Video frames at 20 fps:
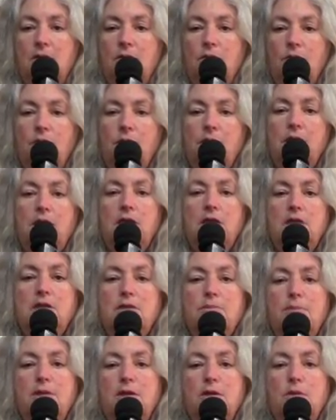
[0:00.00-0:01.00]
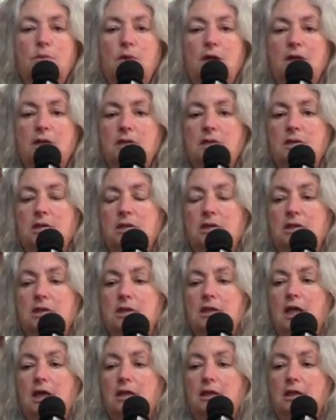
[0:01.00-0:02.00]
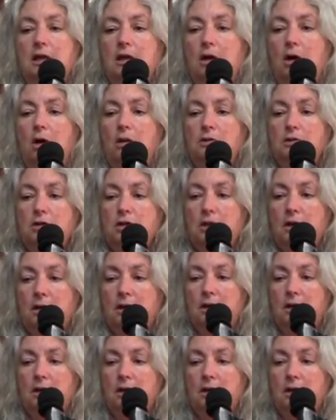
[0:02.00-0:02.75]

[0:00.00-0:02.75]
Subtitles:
We need to be the ones to set the culture.